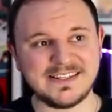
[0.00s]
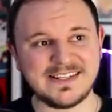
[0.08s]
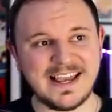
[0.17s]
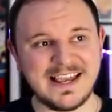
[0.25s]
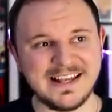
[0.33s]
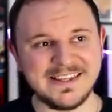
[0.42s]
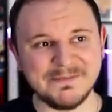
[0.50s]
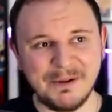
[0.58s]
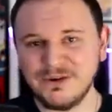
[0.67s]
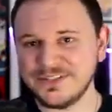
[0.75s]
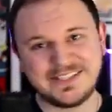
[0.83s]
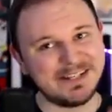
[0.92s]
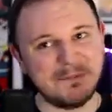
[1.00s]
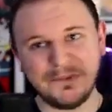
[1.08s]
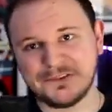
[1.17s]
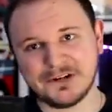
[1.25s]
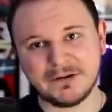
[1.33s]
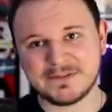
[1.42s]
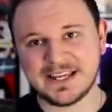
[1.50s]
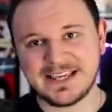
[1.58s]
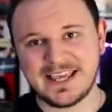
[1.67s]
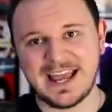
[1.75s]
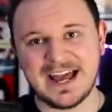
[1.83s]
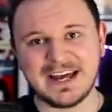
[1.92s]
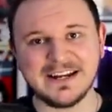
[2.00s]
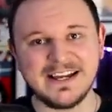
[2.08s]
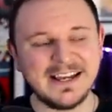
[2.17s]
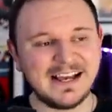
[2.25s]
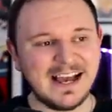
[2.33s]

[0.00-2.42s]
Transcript: say in the most simple terms I can.